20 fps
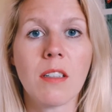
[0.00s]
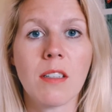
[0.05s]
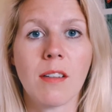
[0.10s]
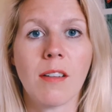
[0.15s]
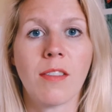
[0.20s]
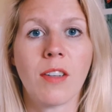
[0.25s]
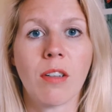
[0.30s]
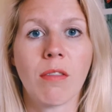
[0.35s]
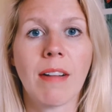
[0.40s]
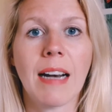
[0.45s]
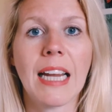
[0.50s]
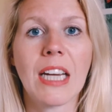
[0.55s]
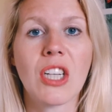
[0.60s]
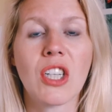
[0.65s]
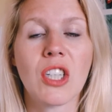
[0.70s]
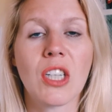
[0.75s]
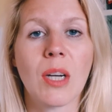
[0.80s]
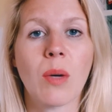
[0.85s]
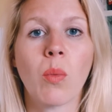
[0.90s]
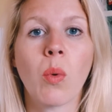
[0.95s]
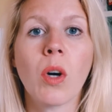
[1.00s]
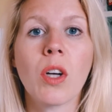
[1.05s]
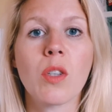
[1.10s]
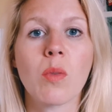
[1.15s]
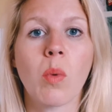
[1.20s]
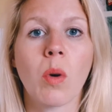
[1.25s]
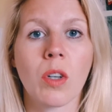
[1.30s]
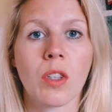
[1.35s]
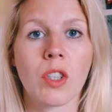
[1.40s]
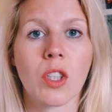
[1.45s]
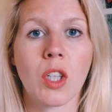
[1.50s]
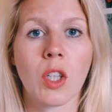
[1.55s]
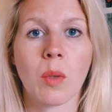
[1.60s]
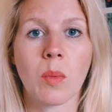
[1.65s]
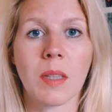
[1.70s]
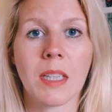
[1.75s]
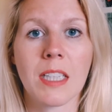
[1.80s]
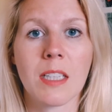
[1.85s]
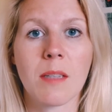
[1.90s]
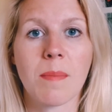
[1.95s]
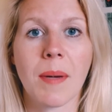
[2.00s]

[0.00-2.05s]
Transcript: so if your relationship was once good with this